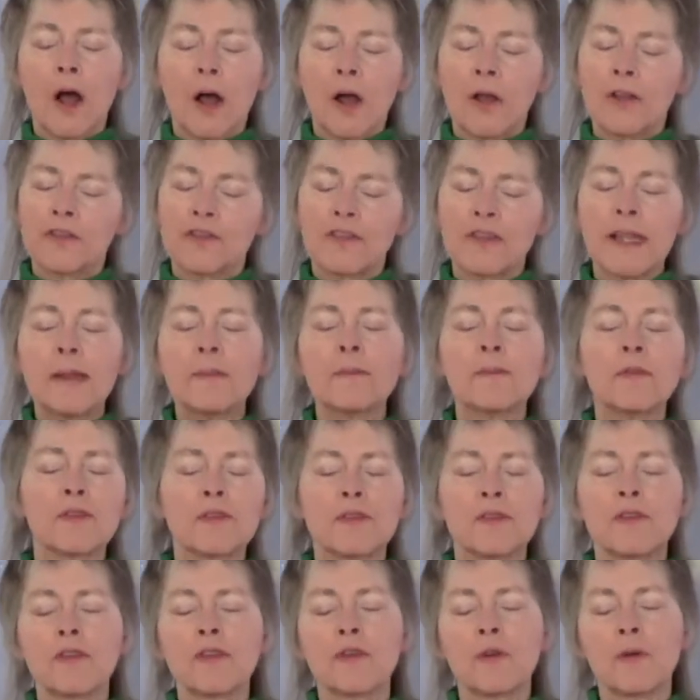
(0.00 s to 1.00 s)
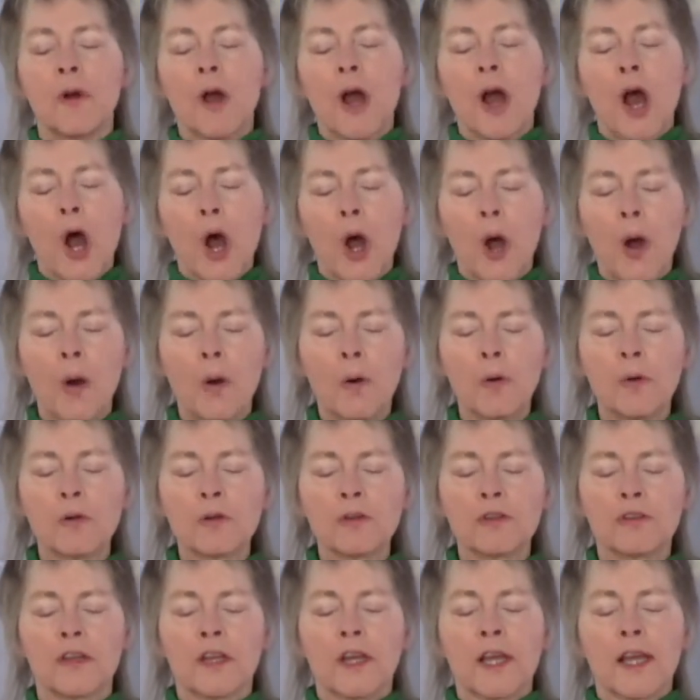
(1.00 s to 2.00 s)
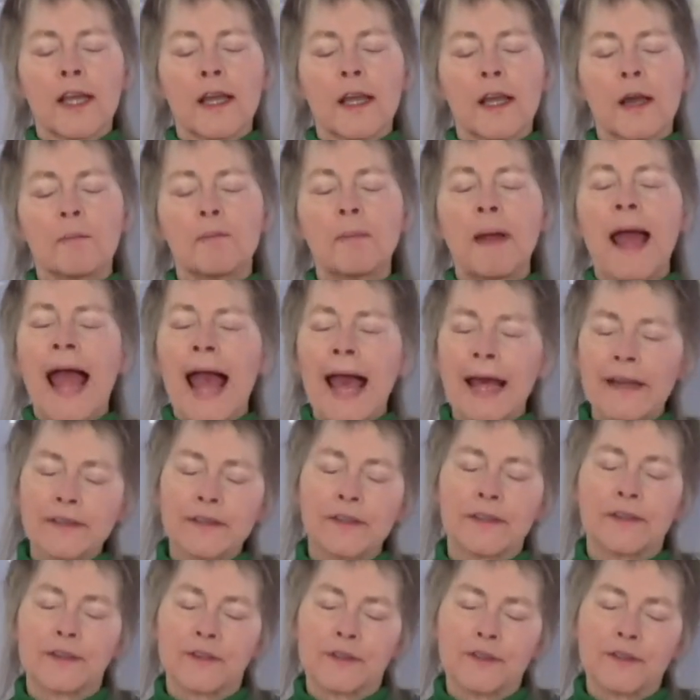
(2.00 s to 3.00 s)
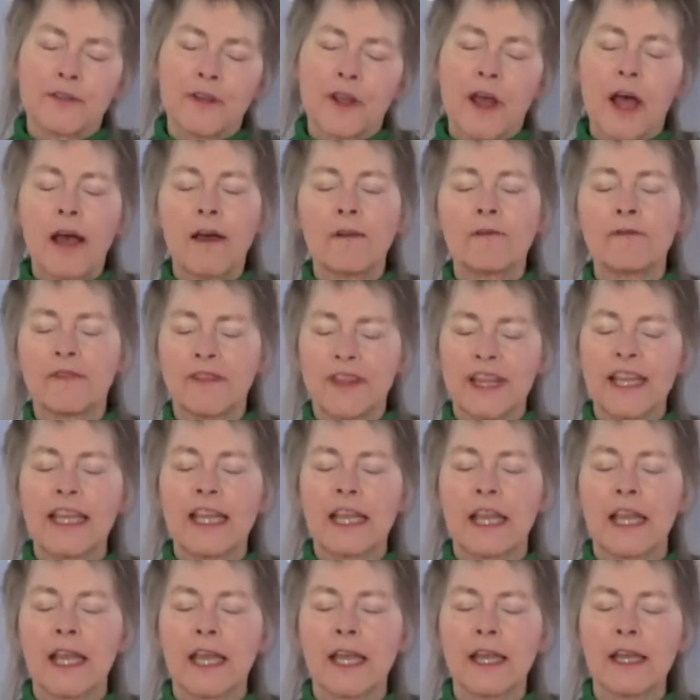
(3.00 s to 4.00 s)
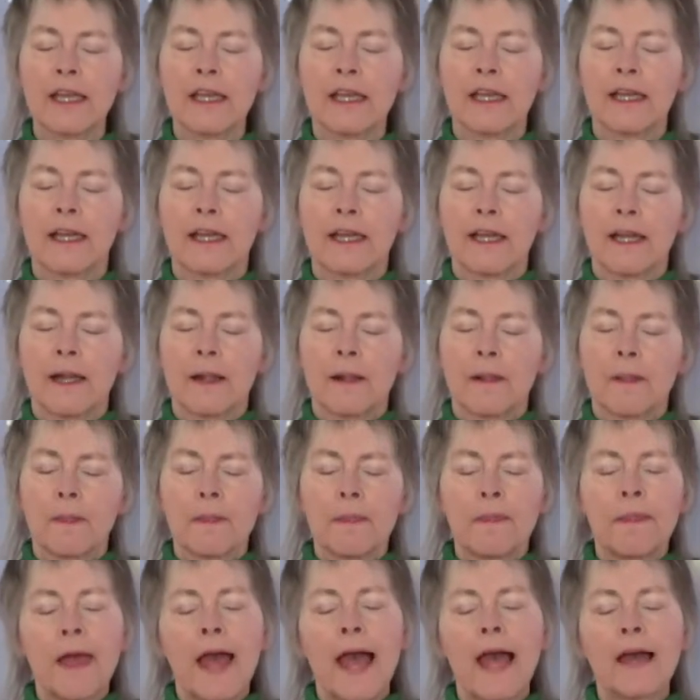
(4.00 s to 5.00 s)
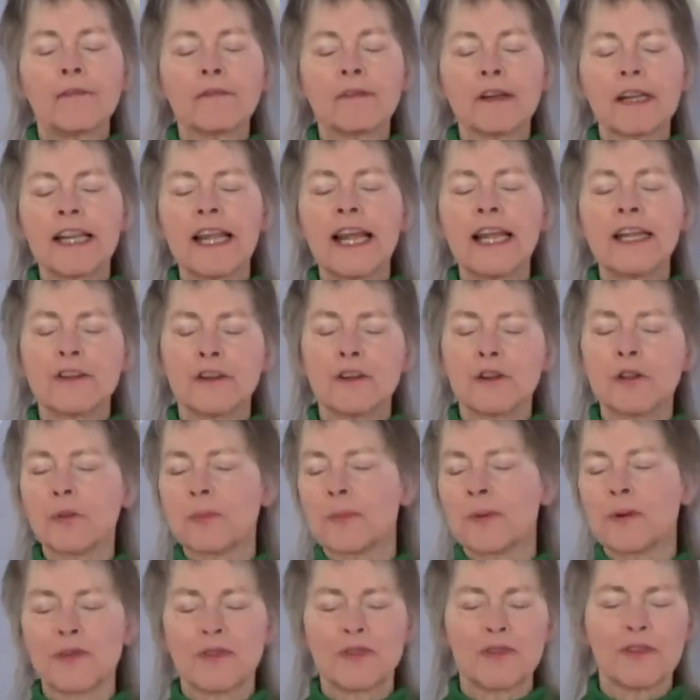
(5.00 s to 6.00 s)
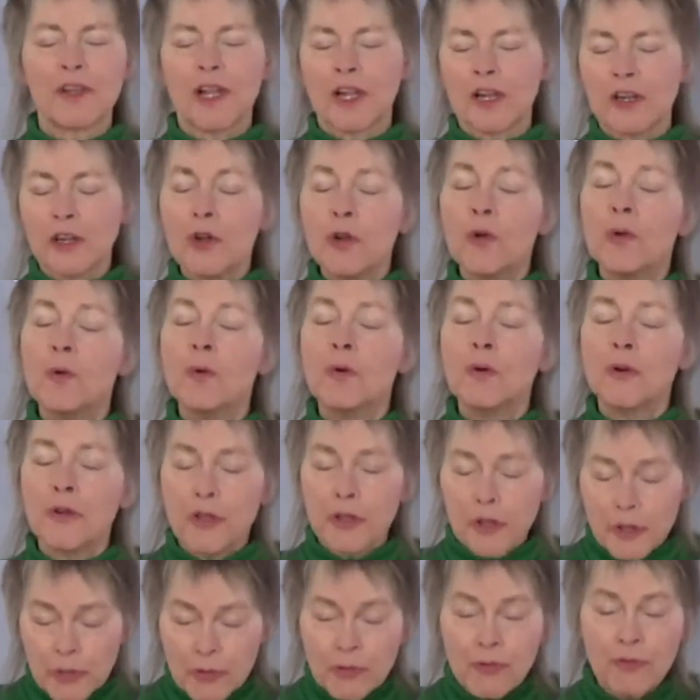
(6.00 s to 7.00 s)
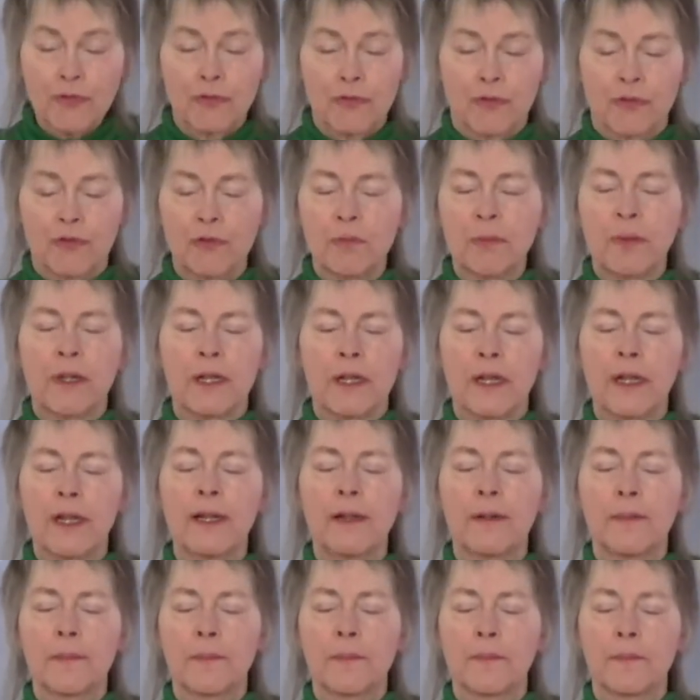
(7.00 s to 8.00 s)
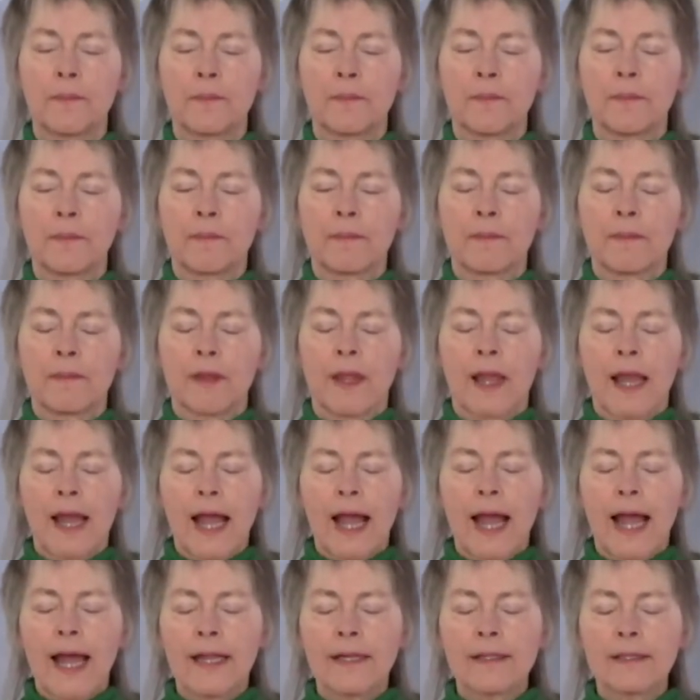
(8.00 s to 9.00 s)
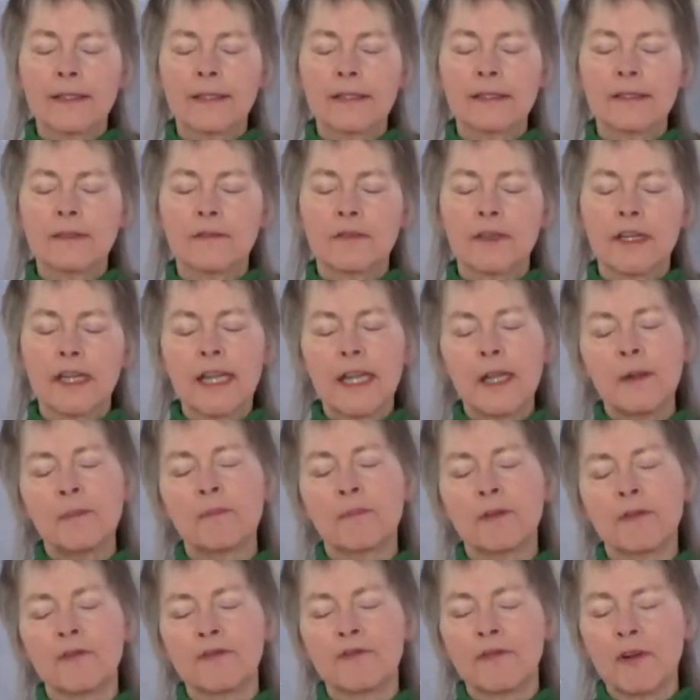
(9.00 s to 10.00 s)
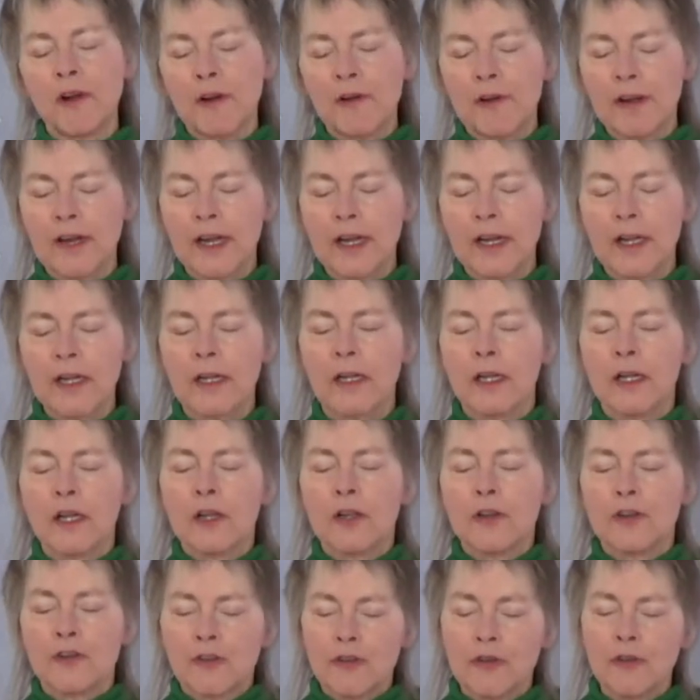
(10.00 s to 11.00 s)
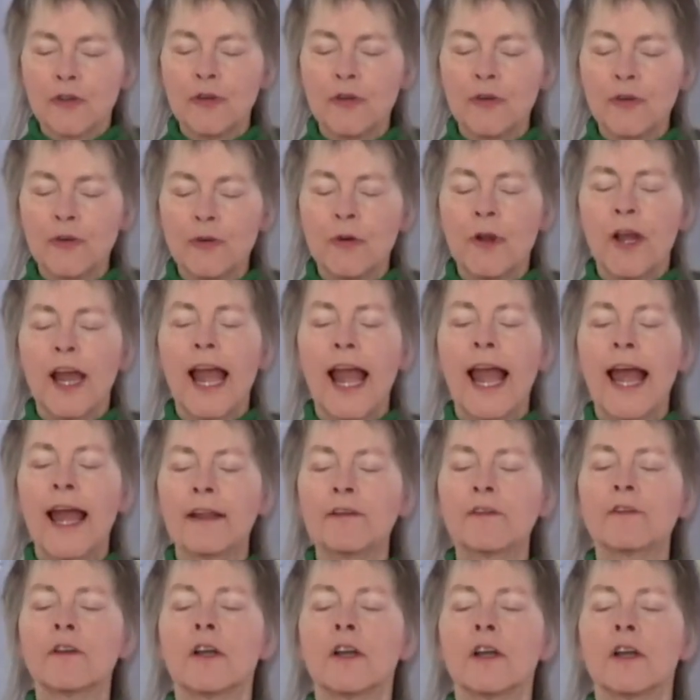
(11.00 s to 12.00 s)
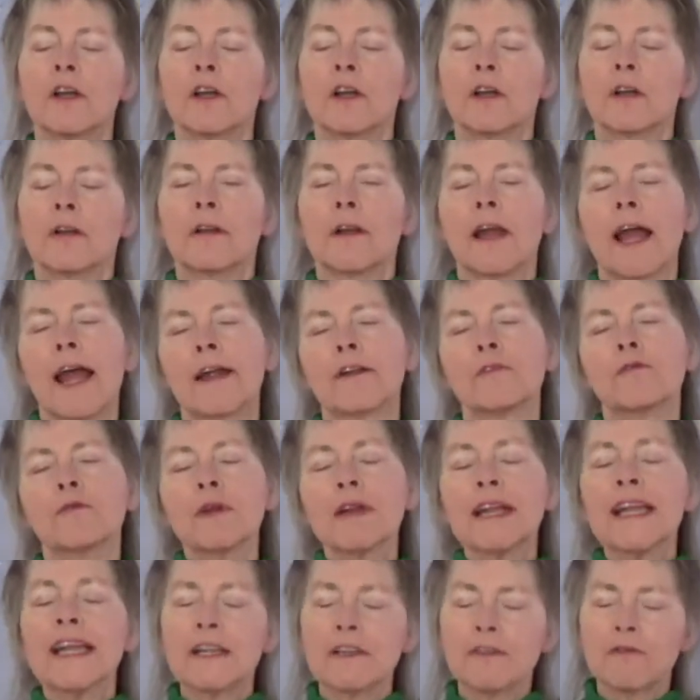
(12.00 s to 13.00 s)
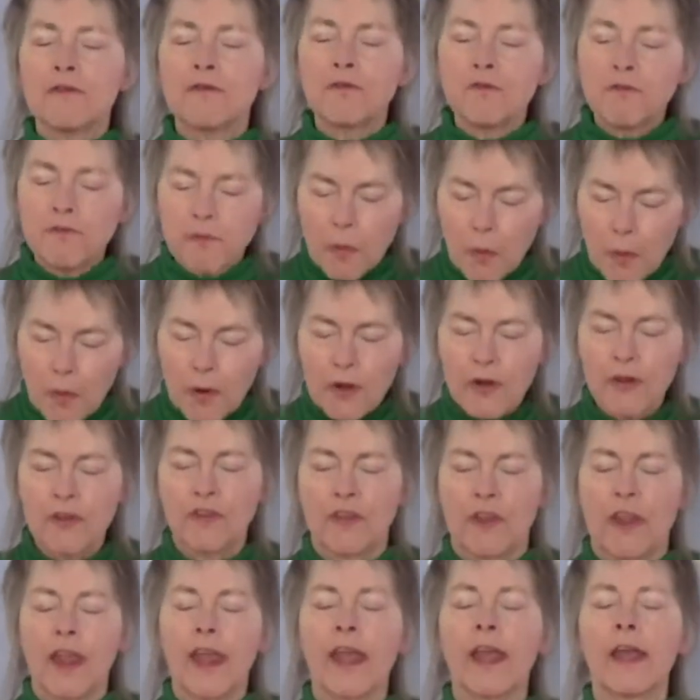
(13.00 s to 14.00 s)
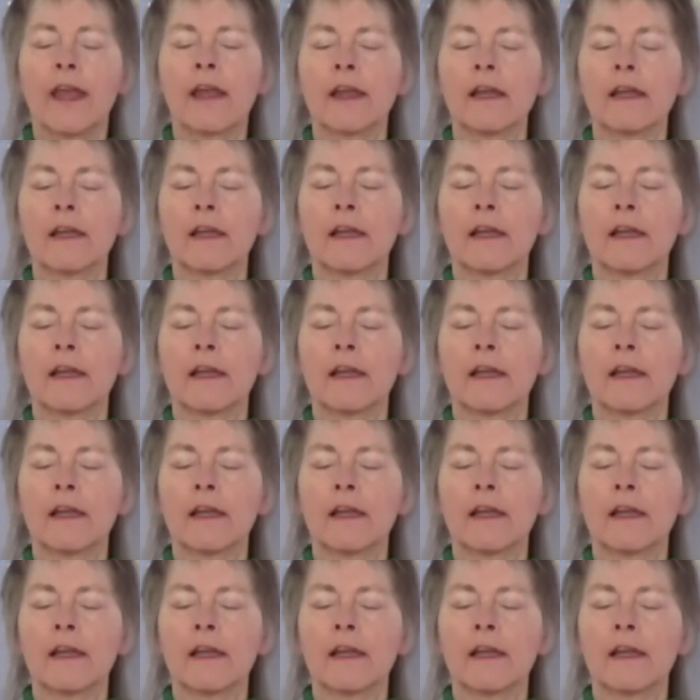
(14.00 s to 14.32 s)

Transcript: seems to hold patterns of thinking that relate to the person that you used to be, and keep referring to and reinforcing